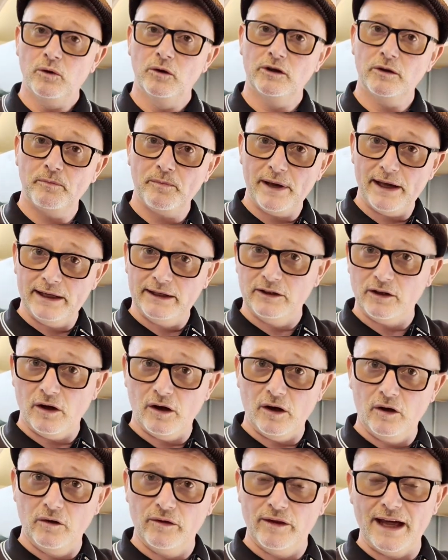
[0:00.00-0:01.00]
depend
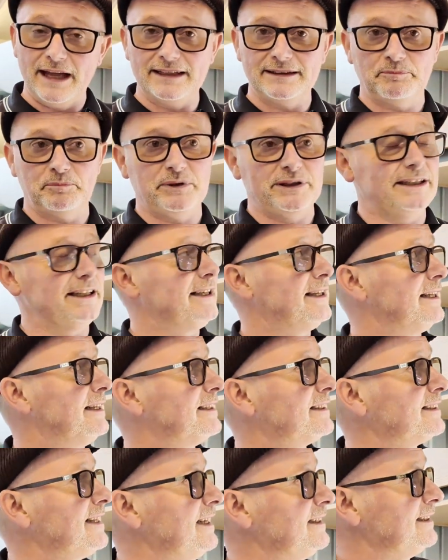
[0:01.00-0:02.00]
on that particular
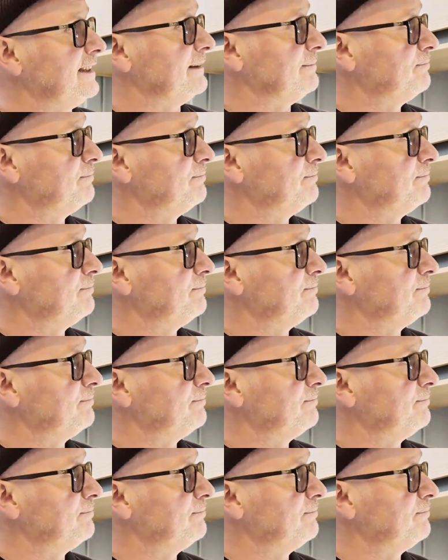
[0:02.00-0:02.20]
setting.